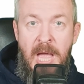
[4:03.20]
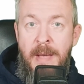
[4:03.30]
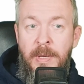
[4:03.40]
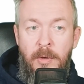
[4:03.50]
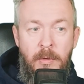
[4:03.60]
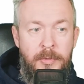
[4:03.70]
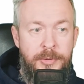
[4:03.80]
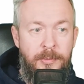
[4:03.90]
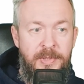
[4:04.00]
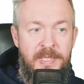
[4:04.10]
I will
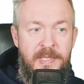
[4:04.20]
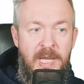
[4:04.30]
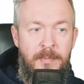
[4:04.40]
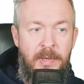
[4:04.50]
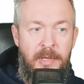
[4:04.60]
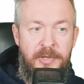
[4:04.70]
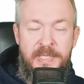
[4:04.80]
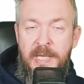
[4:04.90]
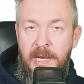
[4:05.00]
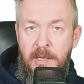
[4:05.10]
also disable
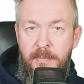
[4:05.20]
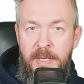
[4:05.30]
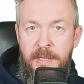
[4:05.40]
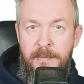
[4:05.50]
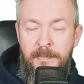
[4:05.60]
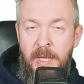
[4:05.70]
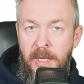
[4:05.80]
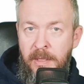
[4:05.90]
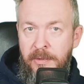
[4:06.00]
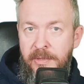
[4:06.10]
Recycle Bin.
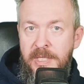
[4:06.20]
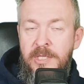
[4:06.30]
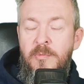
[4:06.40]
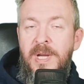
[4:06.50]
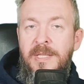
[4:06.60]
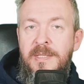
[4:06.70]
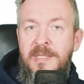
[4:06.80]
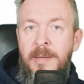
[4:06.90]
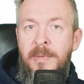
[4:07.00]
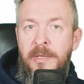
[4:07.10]
The reason why I
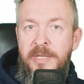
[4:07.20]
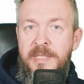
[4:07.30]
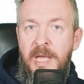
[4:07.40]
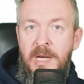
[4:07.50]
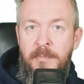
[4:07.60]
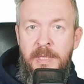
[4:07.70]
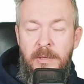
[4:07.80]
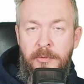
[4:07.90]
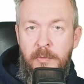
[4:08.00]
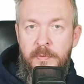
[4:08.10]
disable Recycle Bin
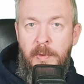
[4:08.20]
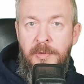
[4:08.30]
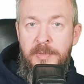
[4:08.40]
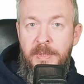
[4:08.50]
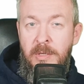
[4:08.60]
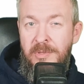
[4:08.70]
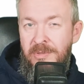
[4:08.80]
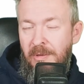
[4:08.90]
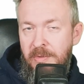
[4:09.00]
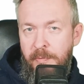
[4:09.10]
on those folders because
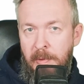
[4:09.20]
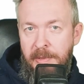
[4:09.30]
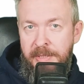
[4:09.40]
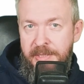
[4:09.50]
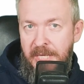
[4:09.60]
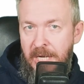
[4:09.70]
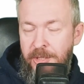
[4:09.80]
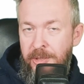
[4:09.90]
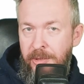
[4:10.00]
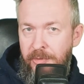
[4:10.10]
those folders
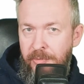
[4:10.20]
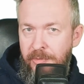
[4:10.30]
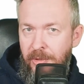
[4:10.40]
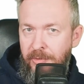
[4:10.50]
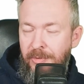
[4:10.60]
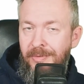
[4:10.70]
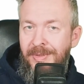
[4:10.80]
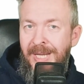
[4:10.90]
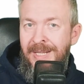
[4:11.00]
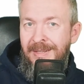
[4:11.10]
actually do not
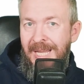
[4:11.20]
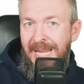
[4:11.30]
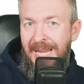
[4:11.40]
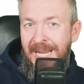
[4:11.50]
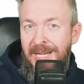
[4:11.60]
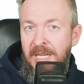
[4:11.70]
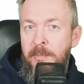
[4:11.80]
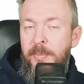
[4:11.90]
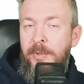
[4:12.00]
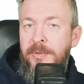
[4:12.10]
contain any
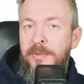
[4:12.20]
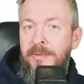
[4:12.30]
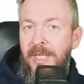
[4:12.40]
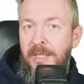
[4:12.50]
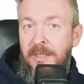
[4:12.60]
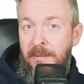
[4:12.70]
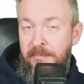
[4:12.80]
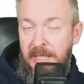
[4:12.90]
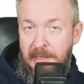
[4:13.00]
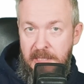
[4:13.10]
important data,
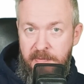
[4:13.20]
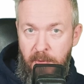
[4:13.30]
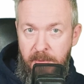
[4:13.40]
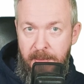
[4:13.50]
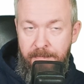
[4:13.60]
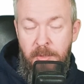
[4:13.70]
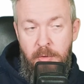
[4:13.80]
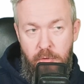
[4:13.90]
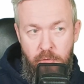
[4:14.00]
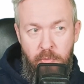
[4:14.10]
at least for me.
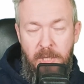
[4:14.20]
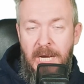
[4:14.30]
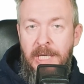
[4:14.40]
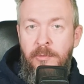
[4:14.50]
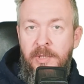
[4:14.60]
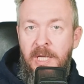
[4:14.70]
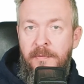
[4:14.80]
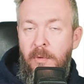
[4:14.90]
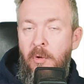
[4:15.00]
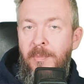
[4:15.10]
Sure, I do
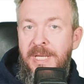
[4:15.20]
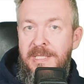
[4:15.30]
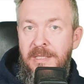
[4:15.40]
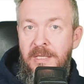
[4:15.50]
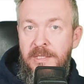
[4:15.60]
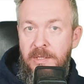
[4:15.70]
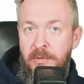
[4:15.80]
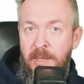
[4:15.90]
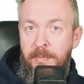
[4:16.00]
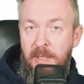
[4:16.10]
have all my CDs
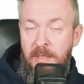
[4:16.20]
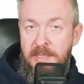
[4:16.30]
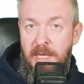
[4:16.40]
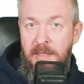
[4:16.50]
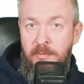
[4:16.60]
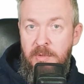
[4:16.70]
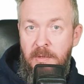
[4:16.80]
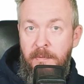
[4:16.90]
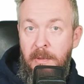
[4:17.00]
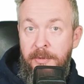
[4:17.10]
ripped inside the
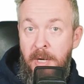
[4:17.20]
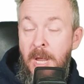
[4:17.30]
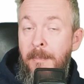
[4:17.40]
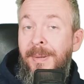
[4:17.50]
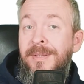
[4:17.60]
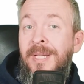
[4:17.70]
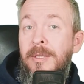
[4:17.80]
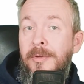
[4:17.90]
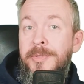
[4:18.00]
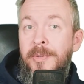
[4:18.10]
music folder, but I
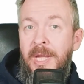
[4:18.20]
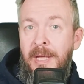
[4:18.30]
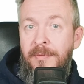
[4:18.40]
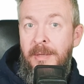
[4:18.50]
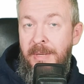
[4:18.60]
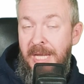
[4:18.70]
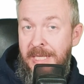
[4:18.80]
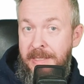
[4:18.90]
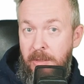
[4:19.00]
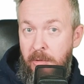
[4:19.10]
also have them
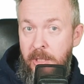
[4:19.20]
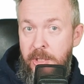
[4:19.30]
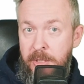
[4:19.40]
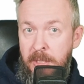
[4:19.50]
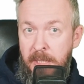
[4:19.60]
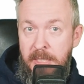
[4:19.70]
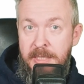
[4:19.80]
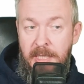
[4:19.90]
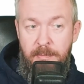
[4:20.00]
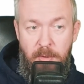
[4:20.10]
as original
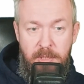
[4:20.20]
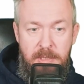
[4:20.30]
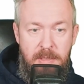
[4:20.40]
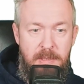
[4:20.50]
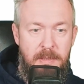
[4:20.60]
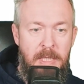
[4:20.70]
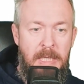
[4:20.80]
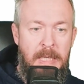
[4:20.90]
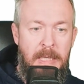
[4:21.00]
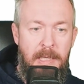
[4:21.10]
inside boxes.
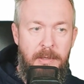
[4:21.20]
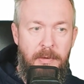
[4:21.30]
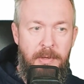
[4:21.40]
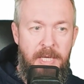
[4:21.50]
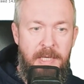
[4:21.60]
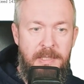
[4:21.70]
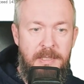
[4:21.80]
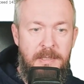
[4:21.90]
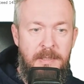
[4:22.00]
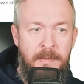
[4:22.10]
Click on
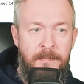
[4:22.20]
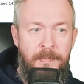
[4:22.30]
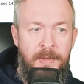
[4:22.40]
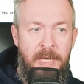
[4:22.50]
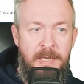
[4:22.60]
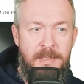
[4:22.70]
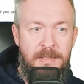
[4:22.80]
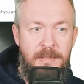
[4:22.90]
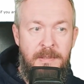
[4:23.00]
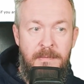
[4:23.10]
Next,
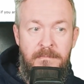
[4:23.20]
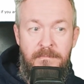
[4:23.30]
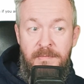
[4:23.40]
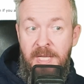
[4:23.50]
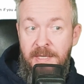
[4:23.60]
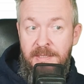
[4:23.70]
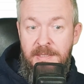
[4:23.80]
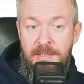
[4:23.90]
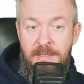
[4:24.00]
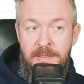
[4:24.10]
Next,
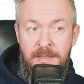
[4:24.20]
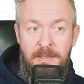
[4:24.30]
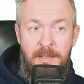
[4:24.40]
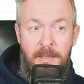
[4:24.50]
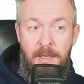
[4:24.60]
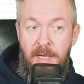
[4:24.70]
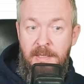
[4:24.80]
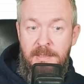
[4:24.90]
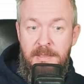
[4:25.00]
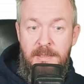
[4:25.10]
Next,
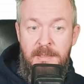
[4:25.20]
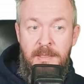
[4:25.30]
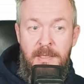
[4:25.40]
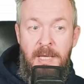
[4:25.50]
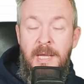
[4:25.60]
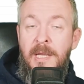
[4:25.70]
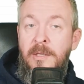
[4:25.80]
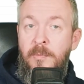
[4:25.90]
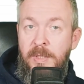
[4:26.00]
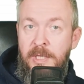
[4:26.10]
Next,
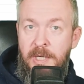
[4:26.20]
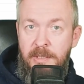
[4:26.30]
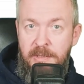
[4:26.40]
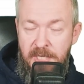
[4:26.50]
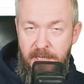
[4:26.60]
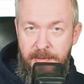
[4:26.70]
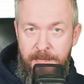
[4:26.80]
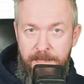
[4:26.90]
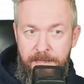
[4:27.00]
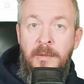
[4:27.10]
and we are done.
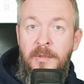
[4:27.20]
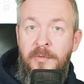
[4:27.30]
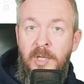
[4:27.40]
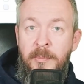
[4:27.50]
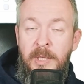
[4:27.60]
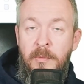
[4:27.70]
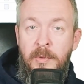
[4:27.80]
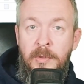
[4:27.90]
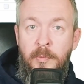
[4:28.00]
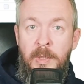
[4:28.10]
Determine
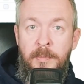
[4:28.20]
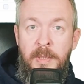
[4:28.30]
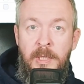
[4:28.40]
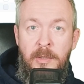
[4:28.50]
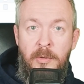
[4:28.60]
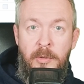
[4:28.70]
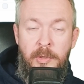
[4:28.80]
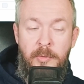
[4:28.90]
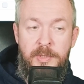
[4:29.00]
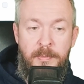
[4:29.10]
what will be your
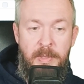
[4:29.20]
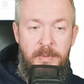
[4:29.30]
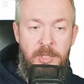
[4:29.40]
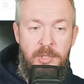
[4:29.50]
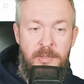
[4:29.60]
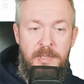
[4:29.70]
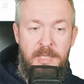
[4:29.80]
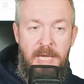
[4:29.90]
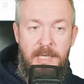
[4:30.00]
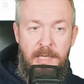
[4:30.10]
user permissions
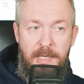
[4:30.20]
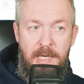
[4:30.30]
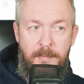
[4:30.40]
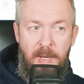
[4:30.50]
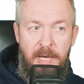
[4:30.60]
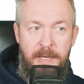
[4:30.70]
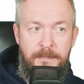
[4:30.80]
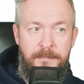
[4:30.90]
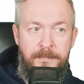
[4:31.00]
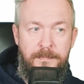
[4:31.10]
and click Apply.
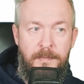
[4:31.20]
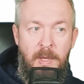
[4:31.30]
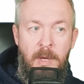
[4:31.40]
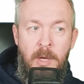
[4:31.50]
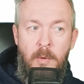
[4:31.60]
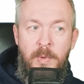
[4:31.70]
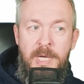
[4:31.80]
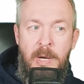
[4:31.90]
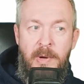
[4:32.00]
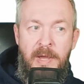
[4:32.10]
We
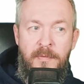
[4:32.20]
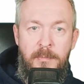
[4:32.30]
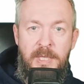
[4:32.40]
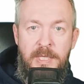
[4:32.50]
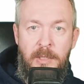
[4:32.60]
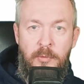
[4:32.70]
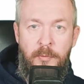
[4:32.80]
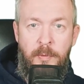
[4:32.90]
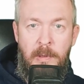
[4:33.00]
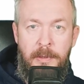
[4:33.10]
now have Media 2
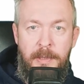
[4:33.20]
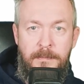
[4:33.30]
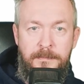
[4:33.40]
folder.